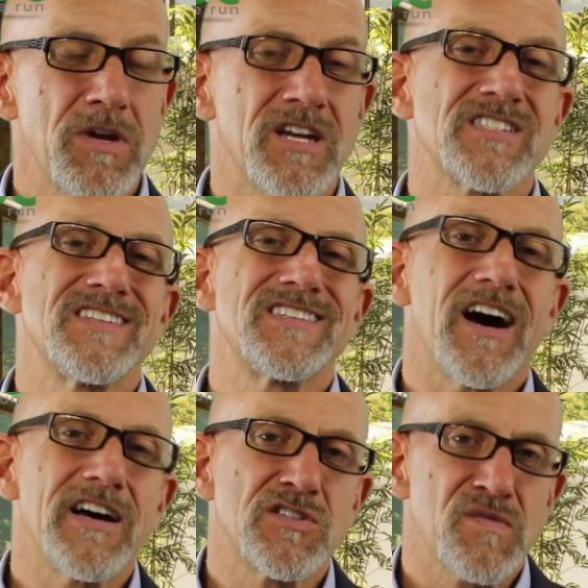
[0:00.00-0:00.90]
because it
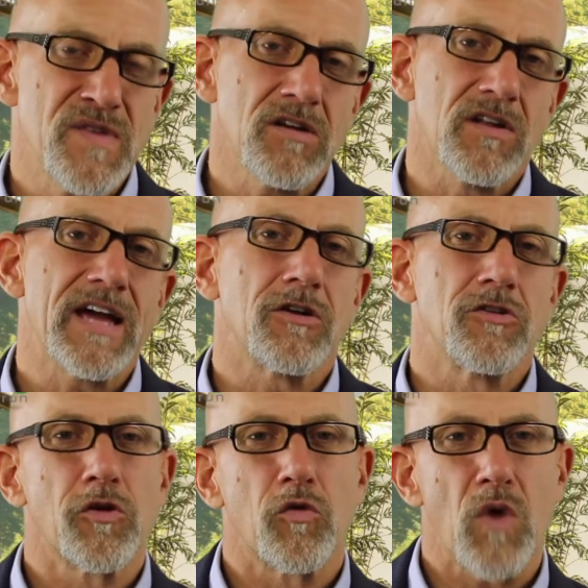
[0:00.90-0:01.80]
does feel like a
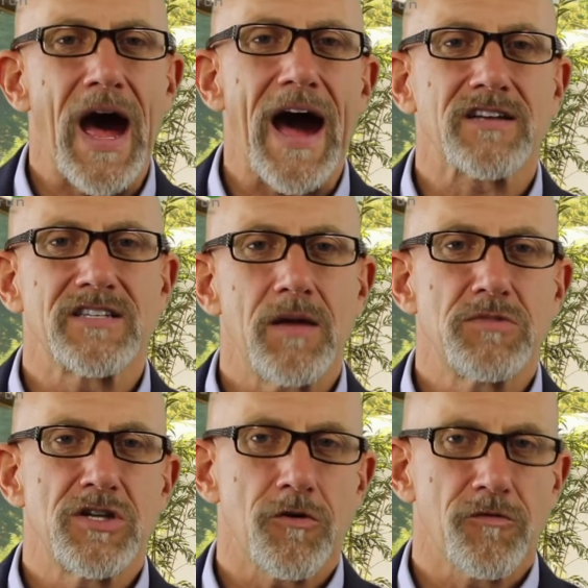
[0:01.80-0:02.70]
little rock
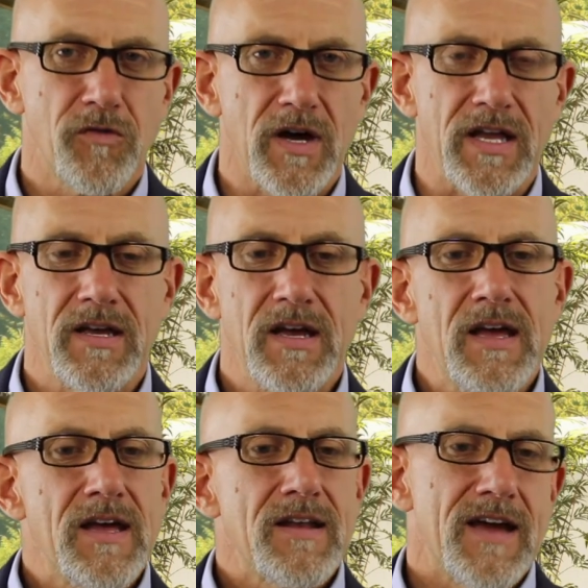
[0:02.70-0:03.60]
taped to your foot.
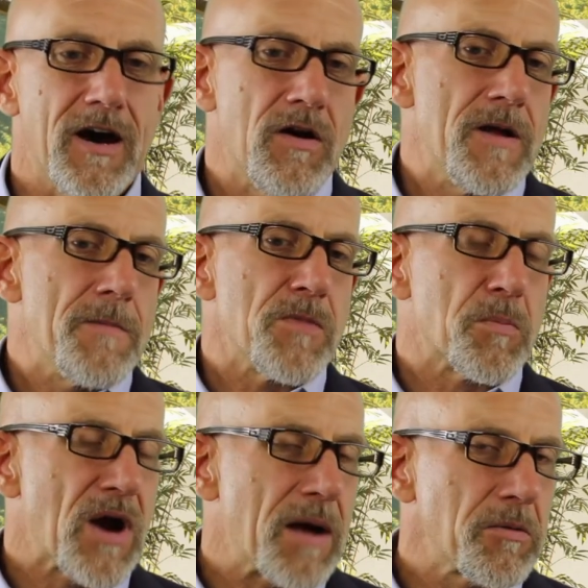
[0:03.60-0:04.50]
Now, the
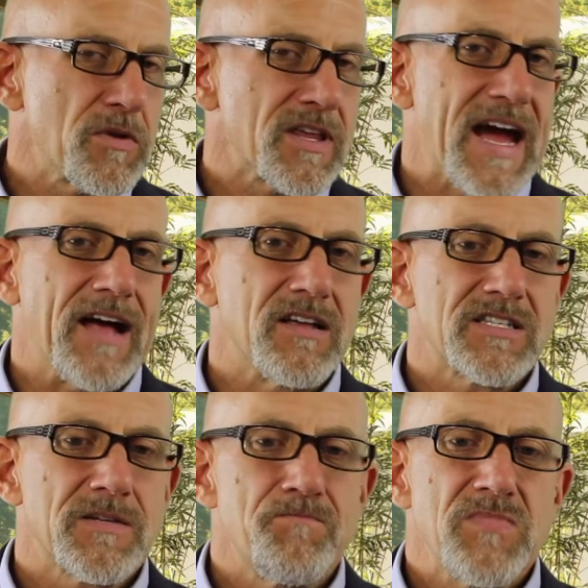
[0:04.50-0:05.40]
problem with a
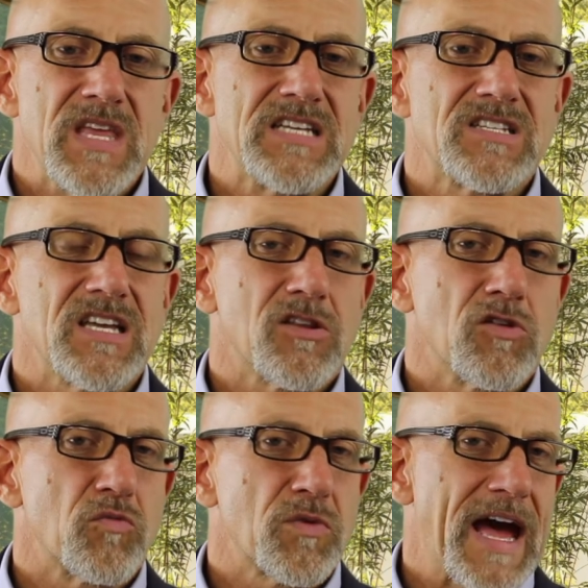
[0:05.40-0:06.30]
callus is that
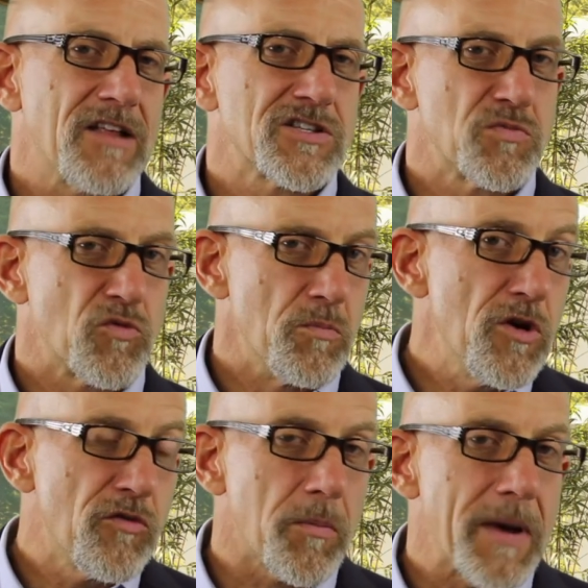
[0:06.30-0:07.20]
the callus
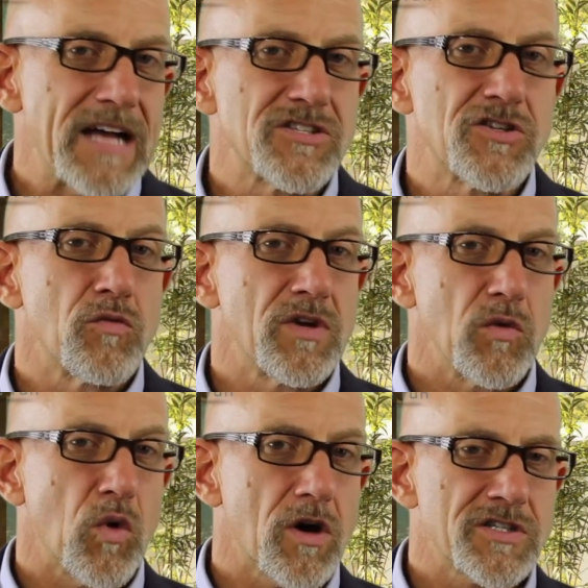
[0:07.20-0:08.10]
removal pads don't really
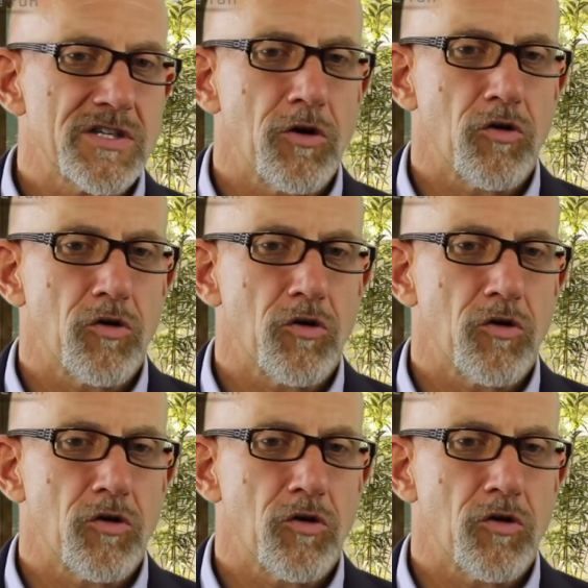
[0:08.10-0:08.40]
work so